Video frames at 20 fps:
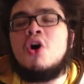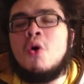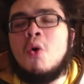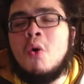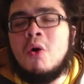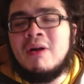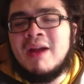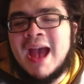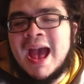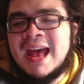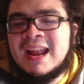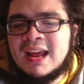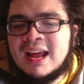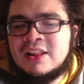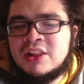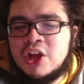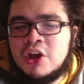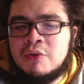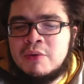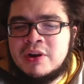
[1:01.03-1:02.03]
or at
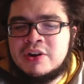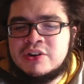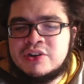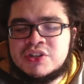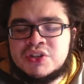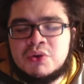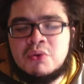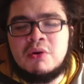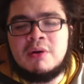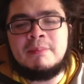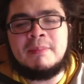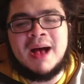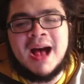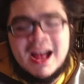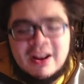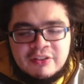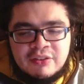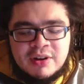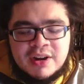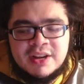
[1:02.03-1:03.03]
L-O underscore
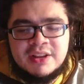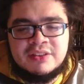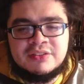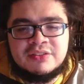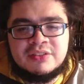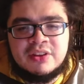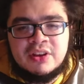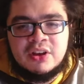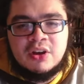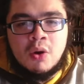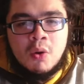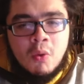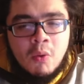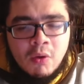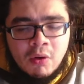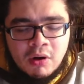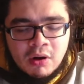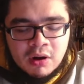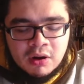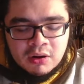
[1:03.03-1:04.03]
Padres,
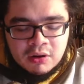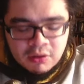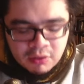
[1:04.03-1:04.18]
or